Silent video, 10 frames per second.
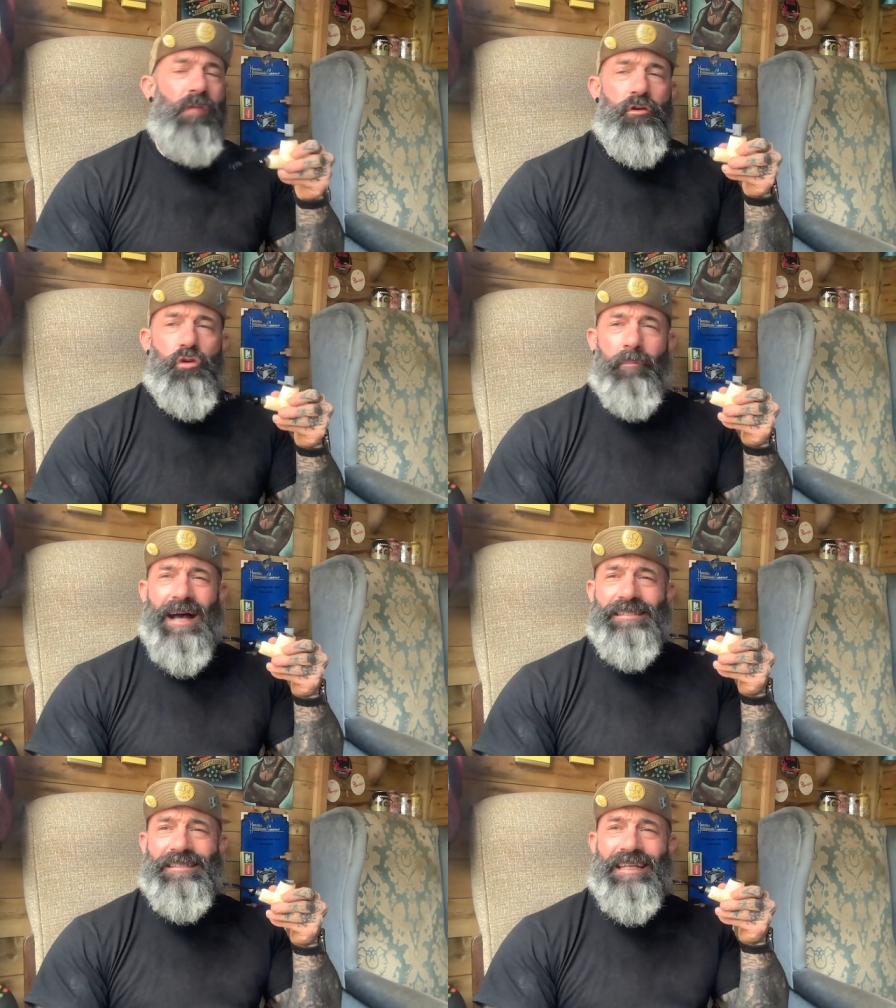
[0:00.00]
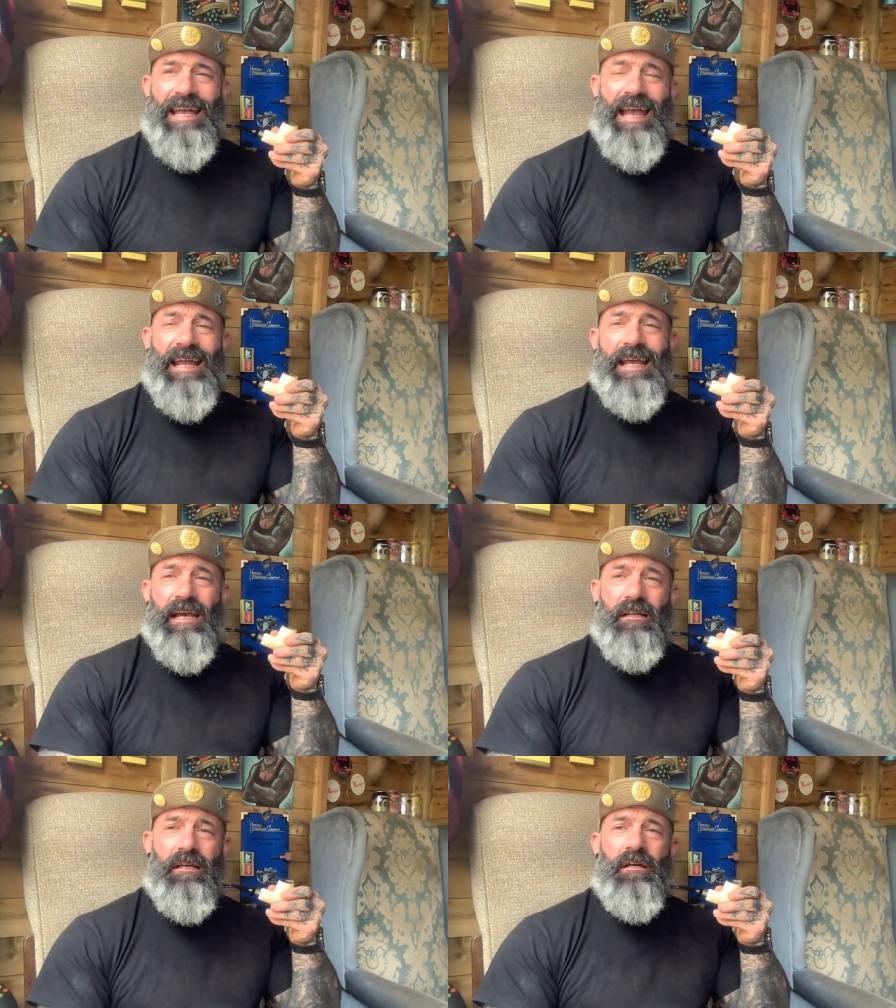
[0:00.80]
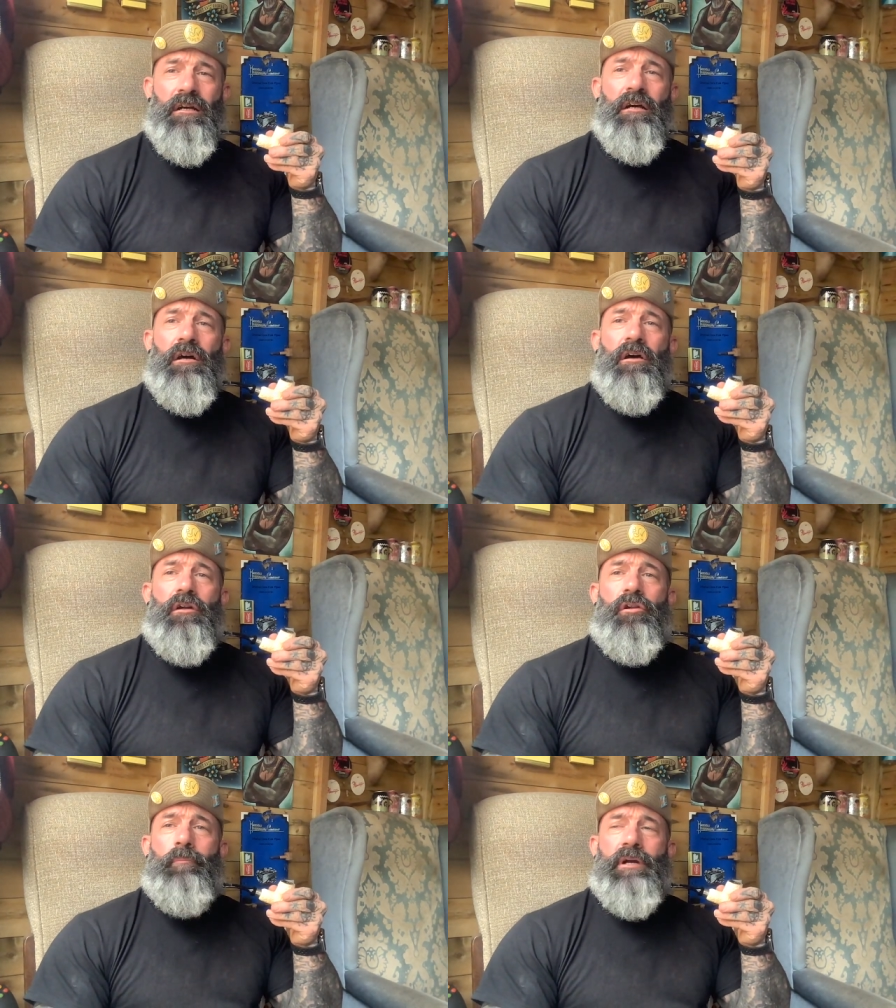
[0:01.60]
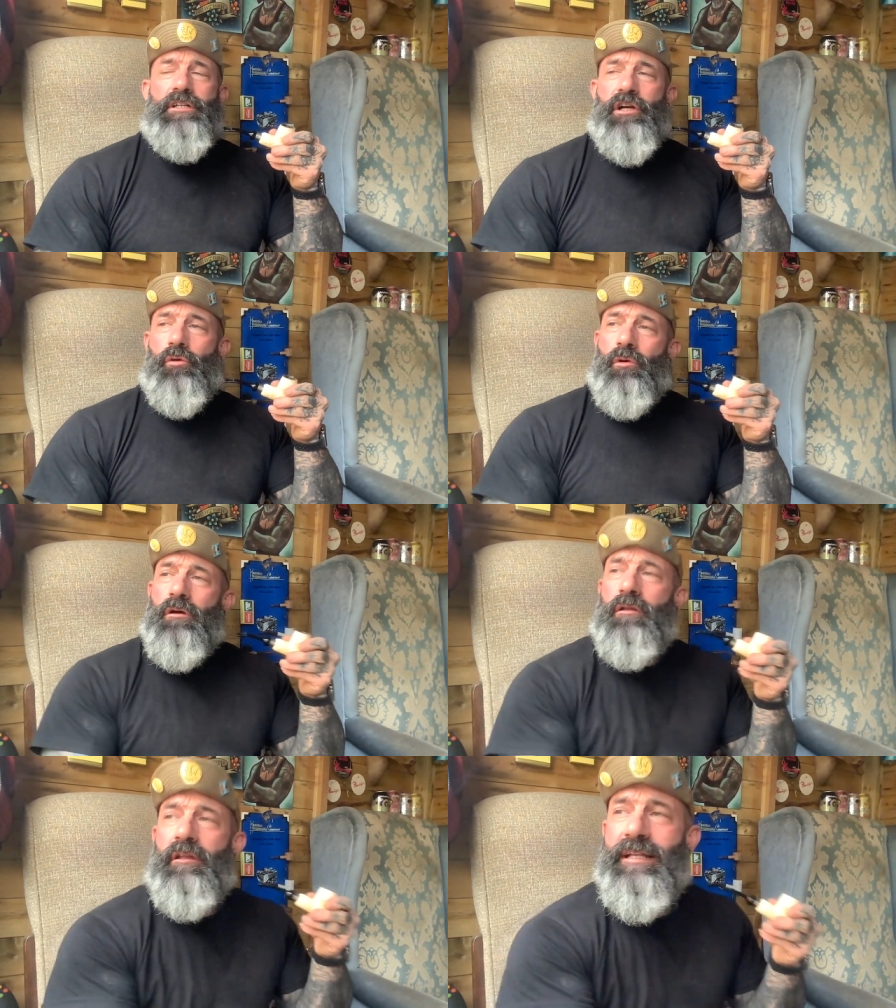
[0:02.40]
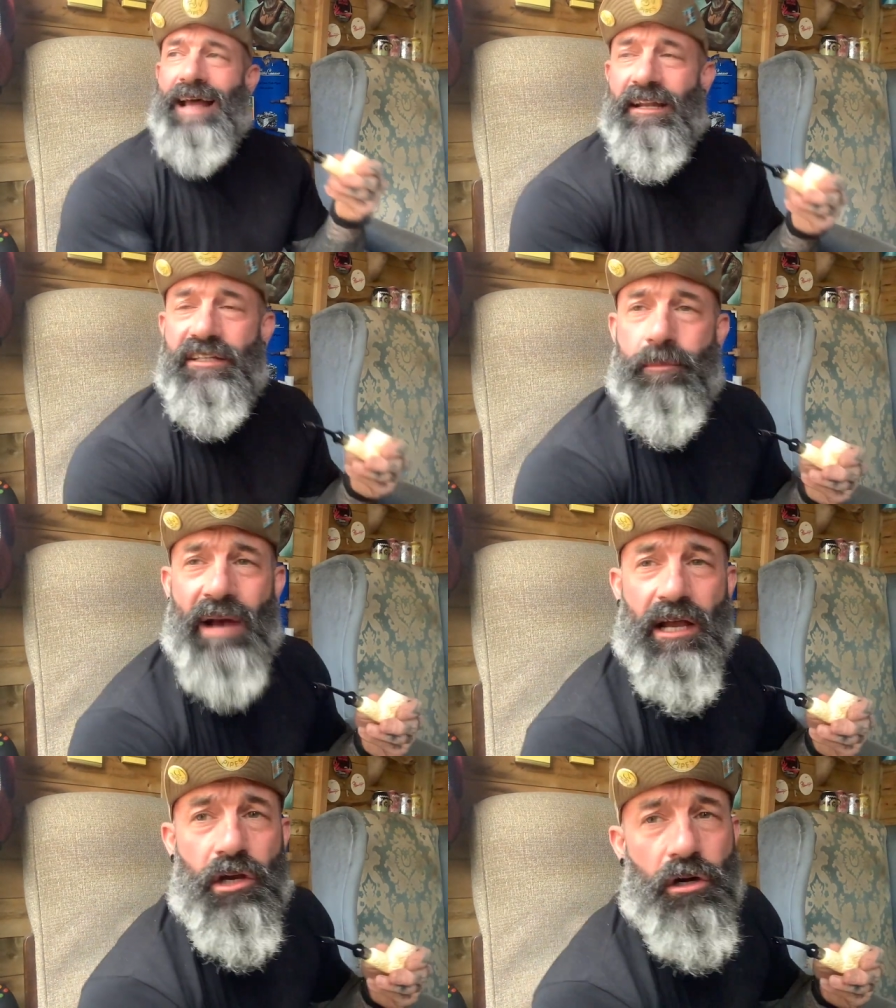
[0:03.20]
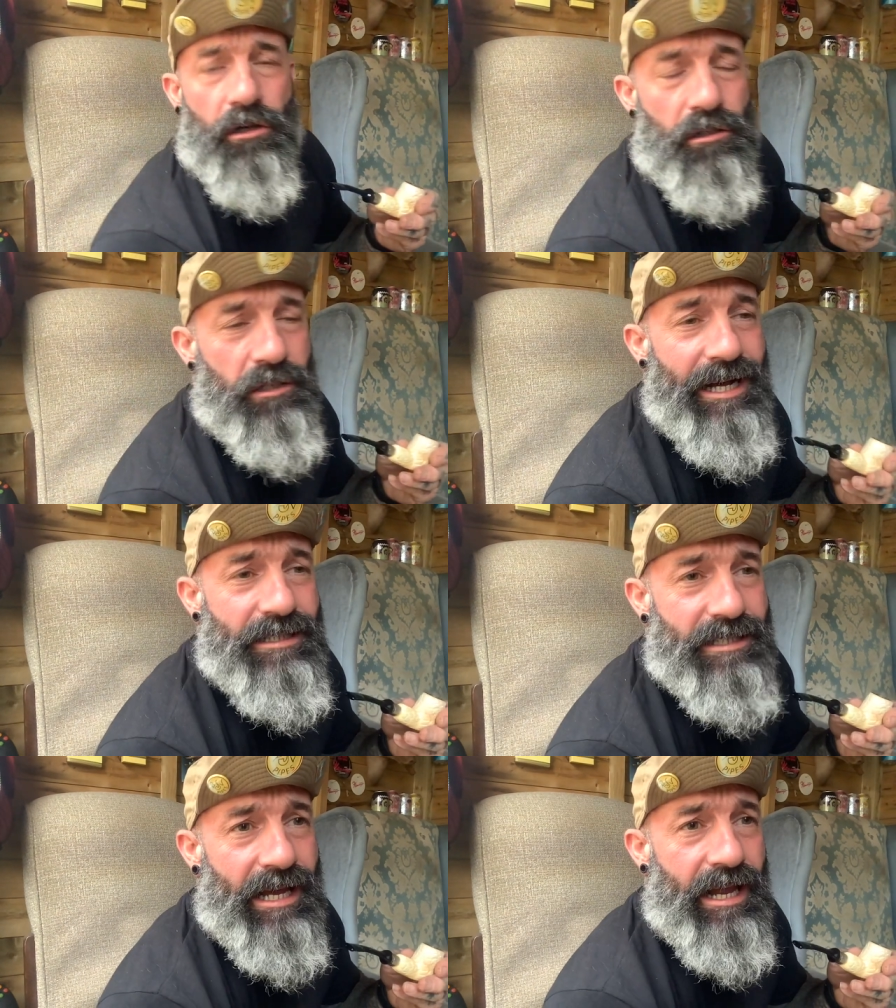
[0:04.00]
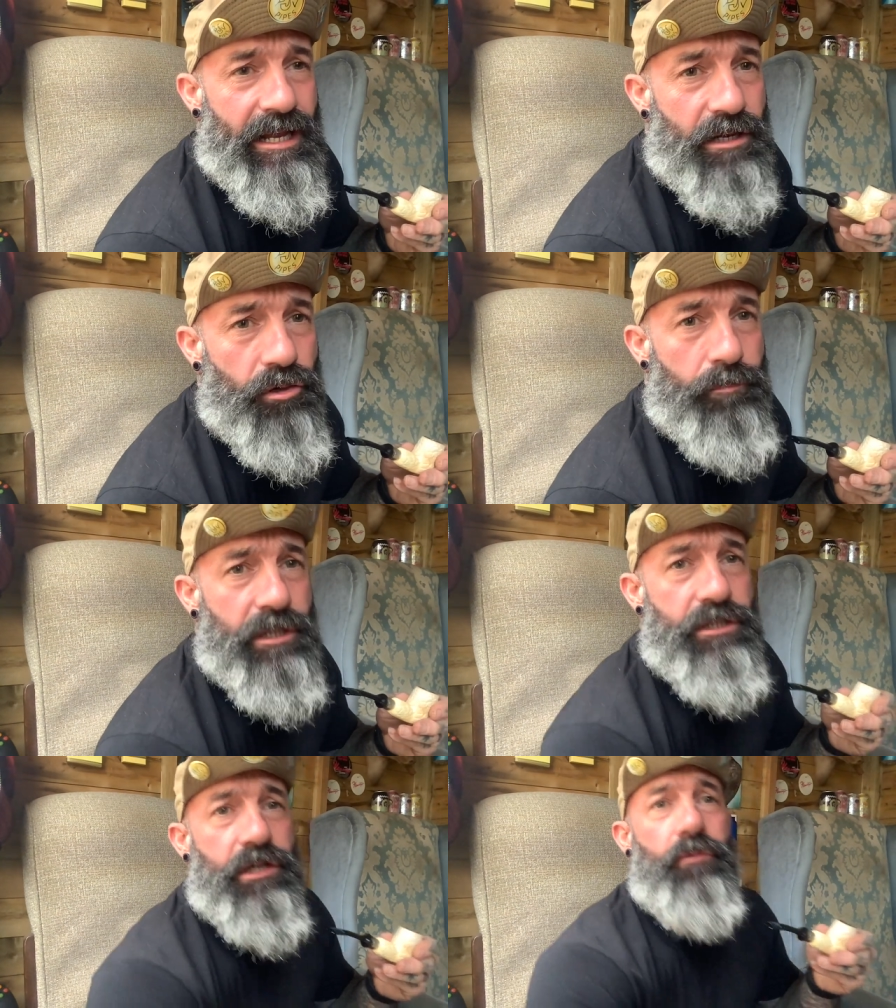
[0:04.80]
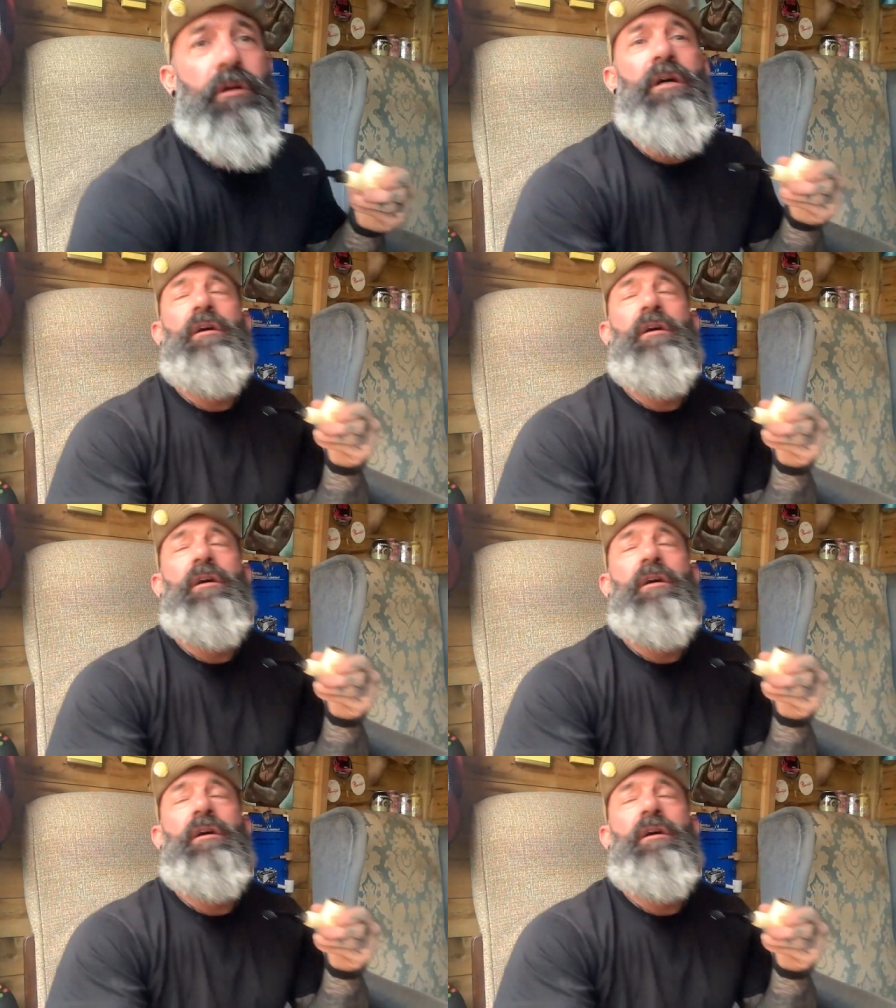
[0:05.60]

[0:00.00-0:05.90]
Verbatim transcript: some Ascanian number two, the Dan Tobacco Ascanian number two.